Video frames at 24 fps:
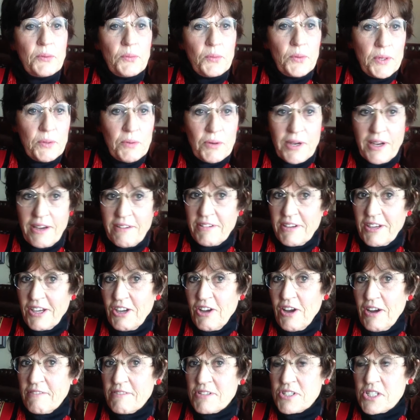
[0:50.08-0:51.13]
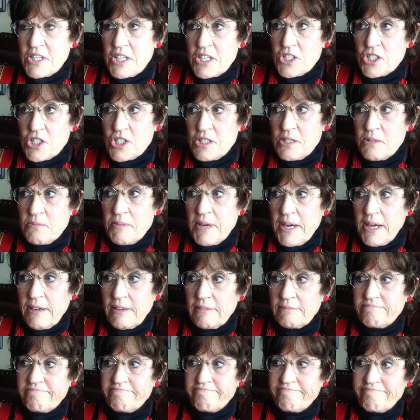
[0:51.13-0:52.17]
We were having a conversation
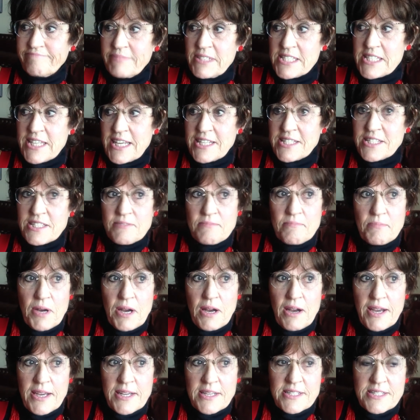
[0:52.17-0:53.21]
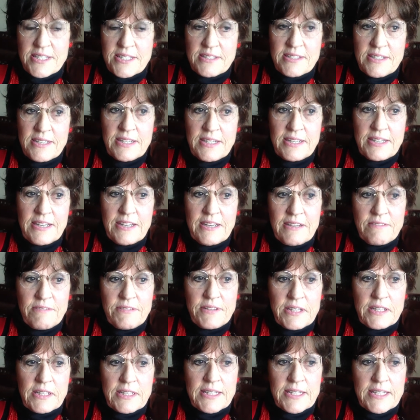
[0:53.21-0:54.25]
about states of mind and
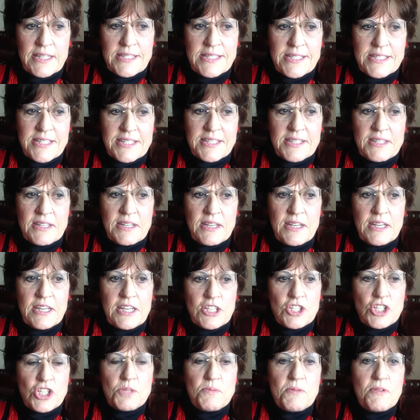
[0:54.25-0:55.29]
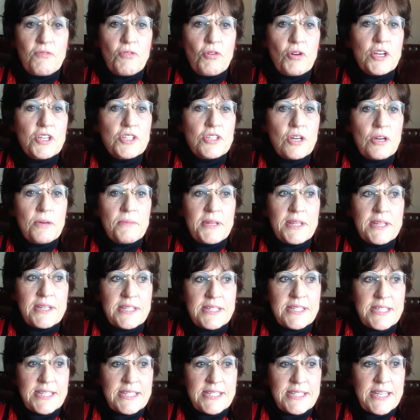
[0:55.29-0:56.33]
feelings, and just before he told me
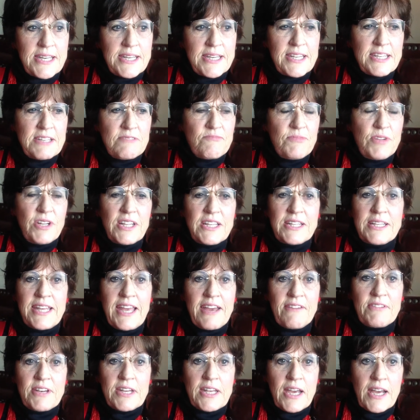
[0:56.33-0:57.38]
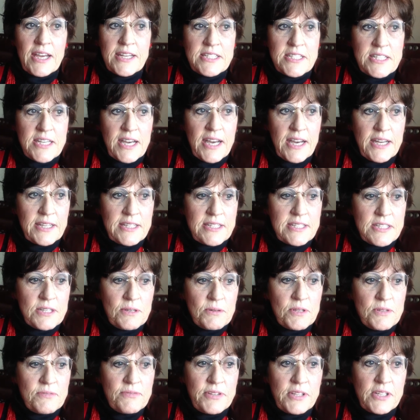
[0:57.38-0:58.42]
this, he said he really didn't have any idea how to deal
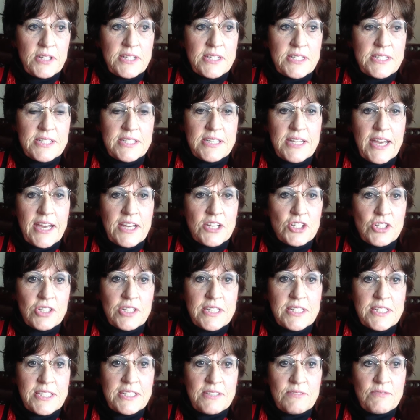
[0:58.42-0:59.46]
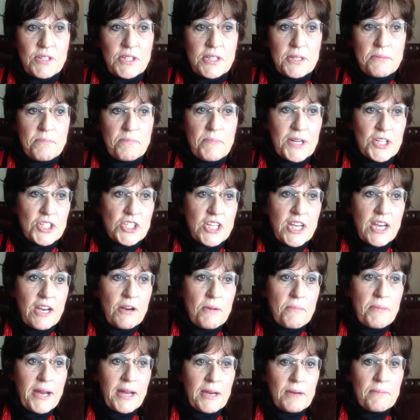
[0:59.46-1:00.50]
with feelings and actually didn't really much care
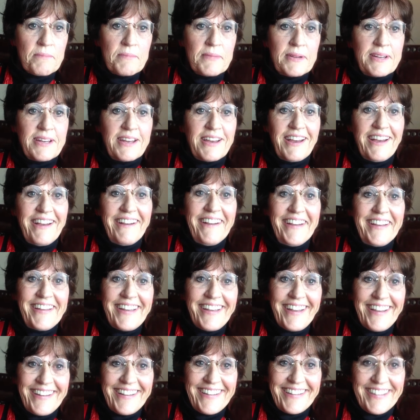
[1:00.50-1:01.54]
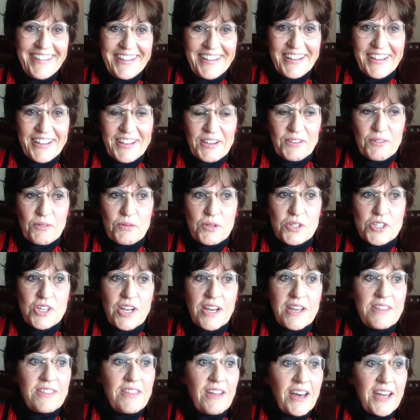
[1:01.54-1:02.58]
about them, which
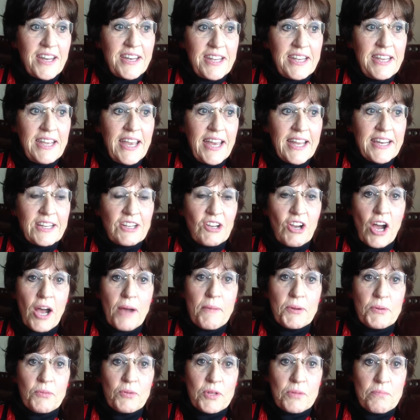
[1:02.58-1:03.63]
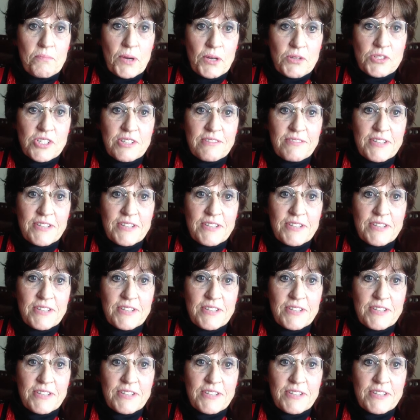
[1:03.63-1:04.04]
I thought he had in common with most